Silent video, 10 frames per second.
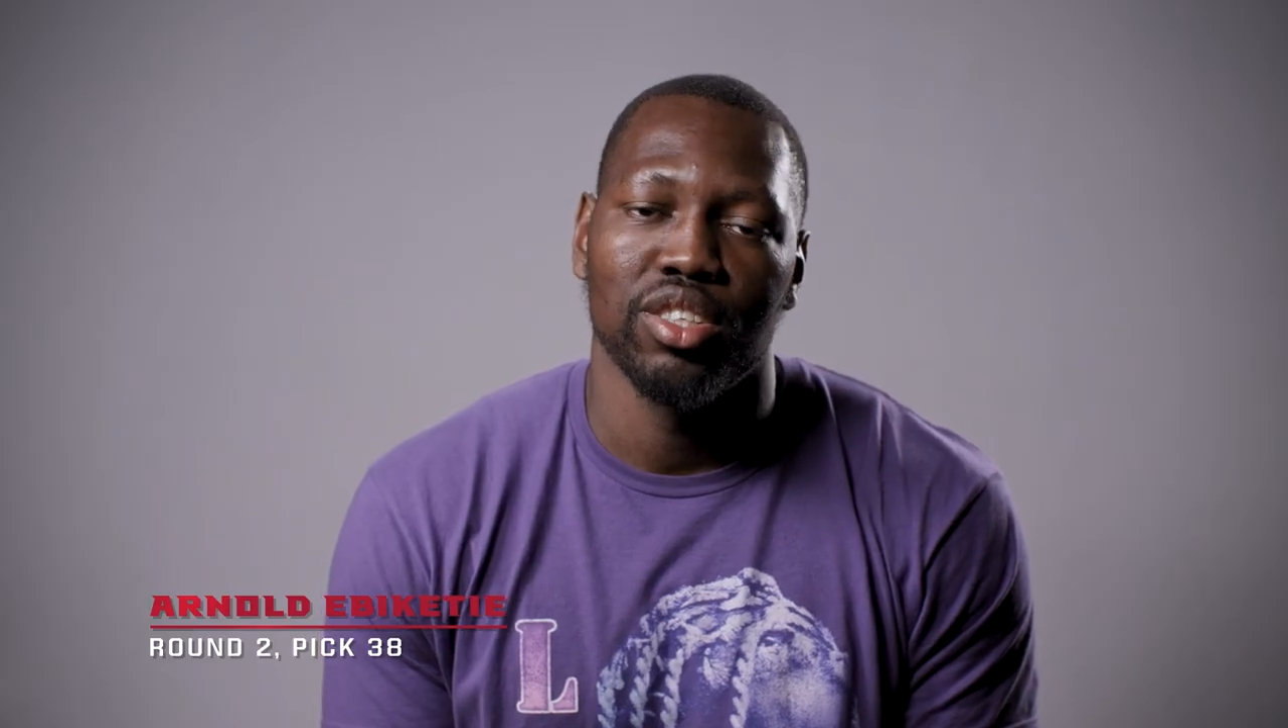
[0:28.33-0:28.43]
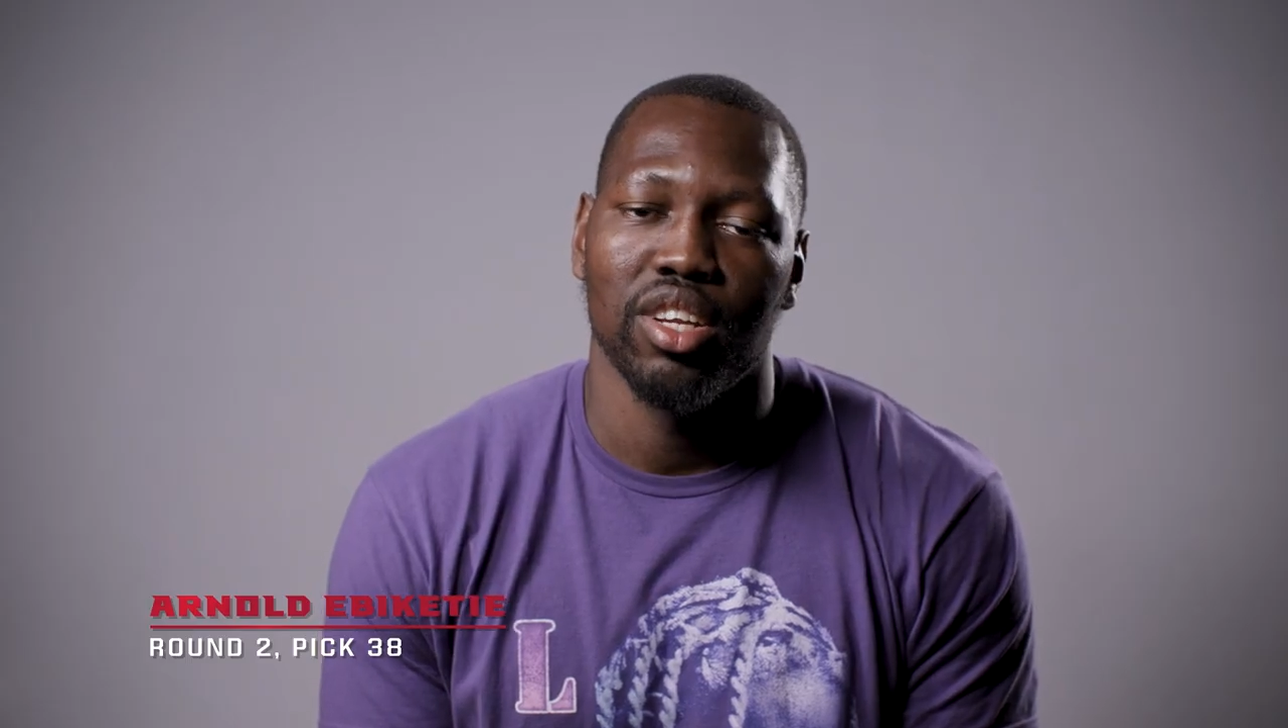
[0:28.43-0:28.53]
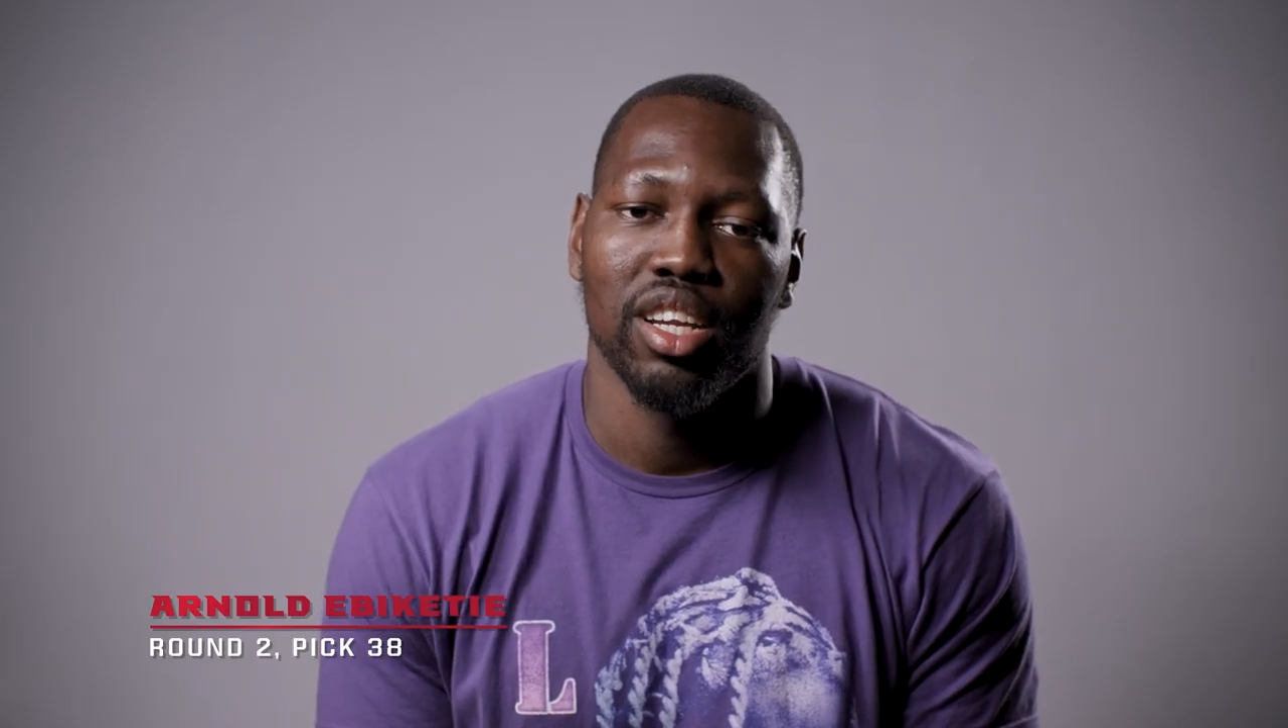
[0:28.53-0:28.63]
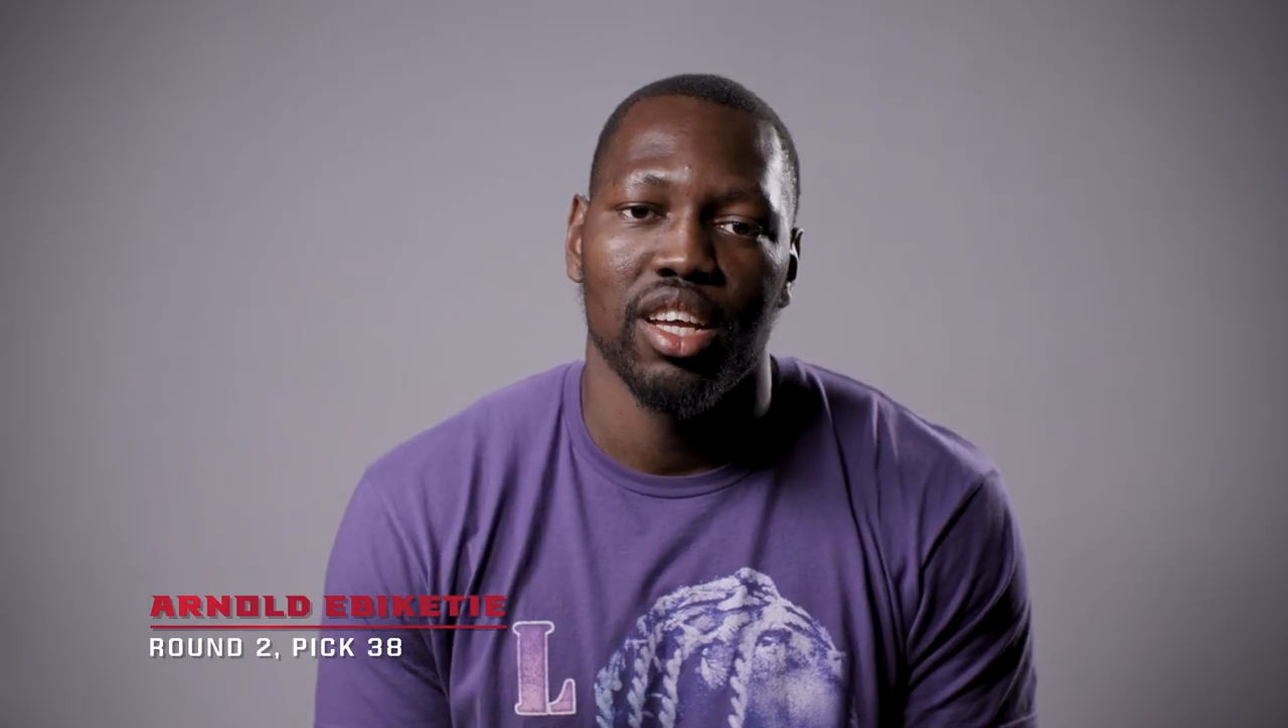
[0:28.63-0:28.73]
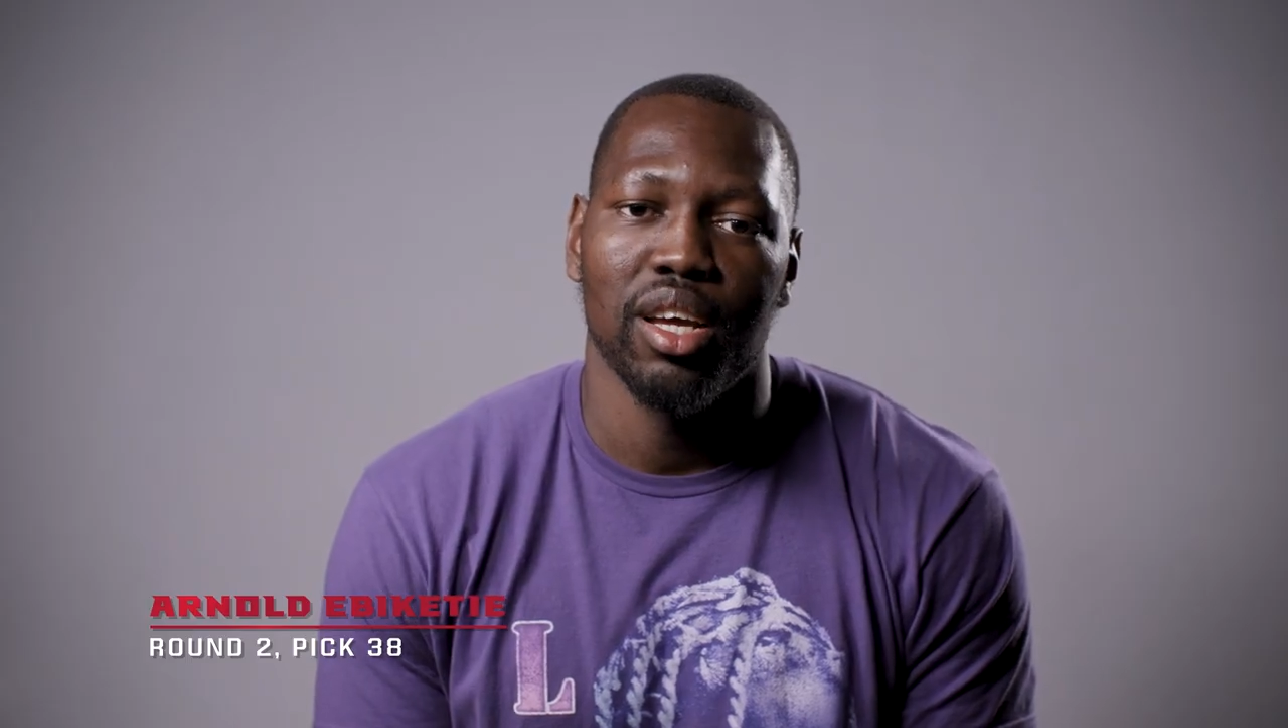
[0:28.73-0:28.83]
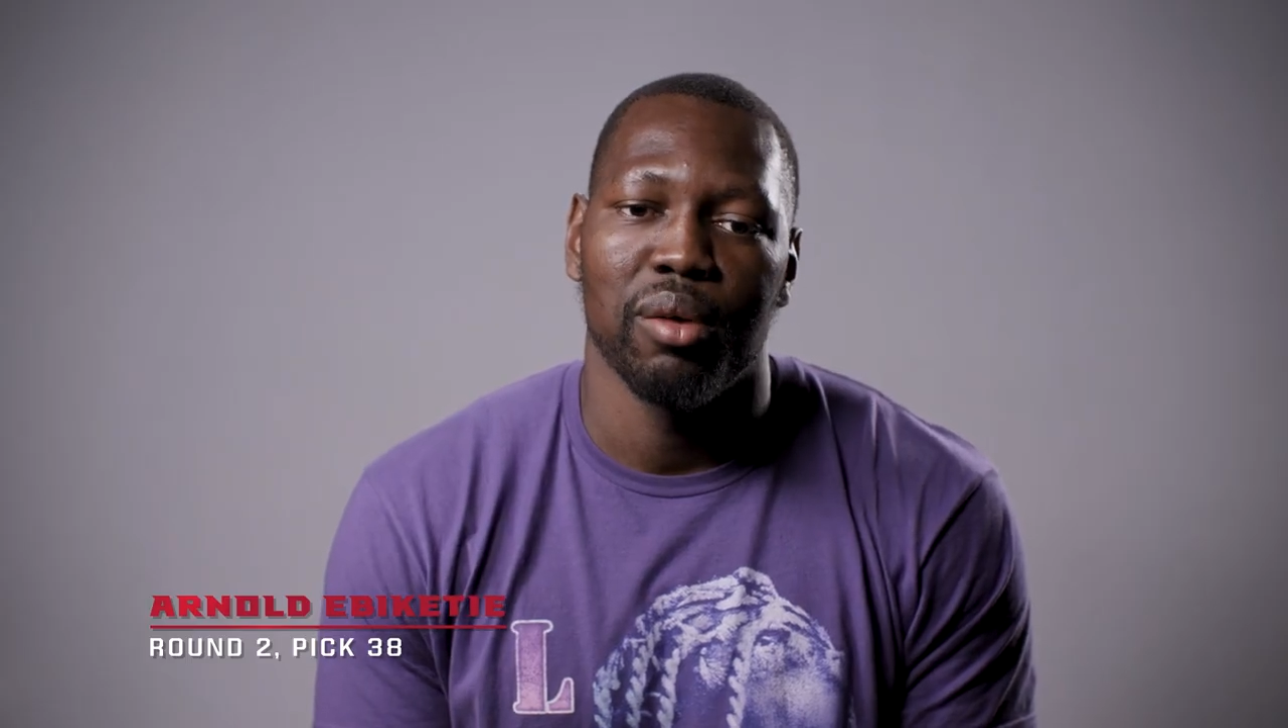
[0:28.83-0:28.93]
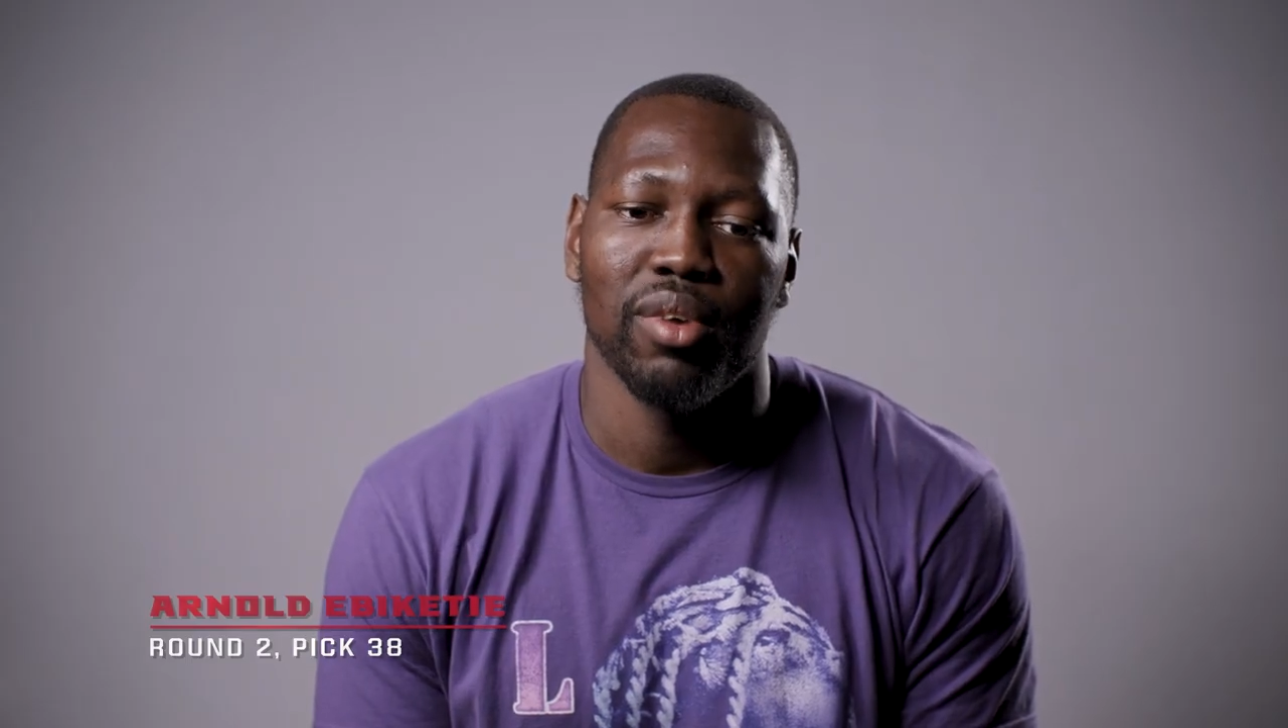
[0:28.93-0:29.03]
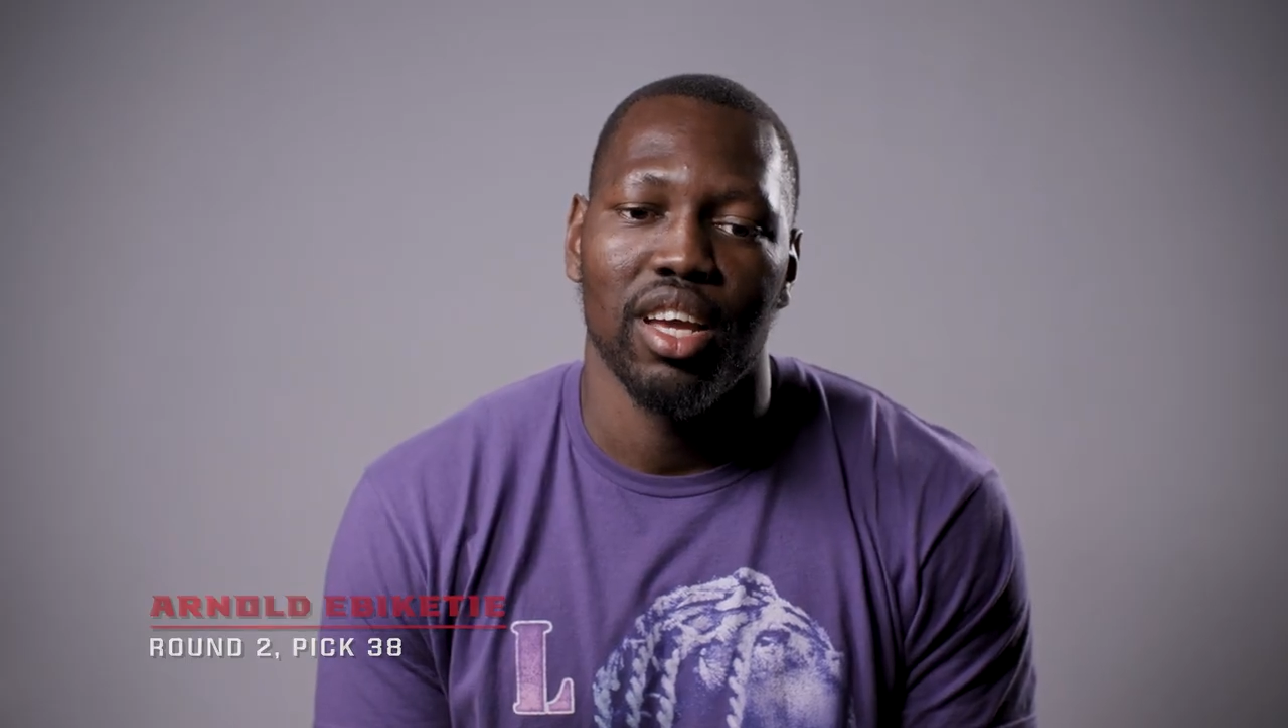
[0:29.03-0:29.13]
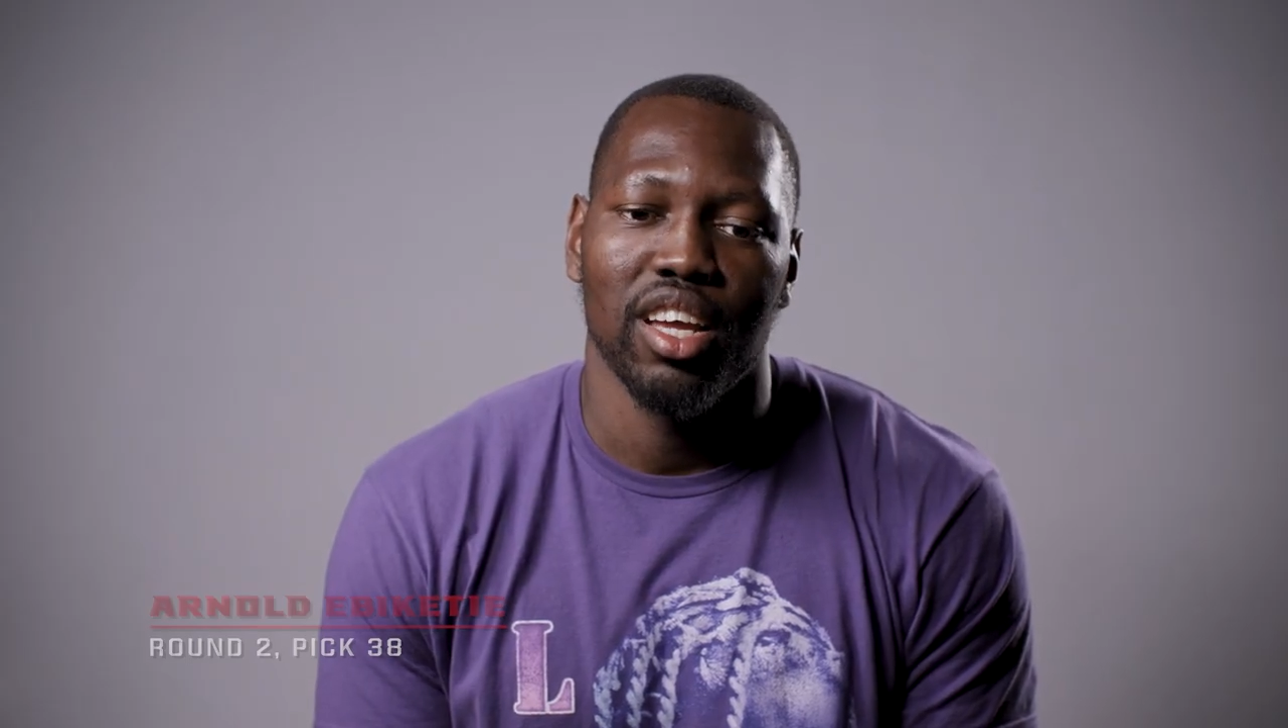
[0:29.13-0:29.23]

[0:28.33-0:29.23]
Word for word: traded up.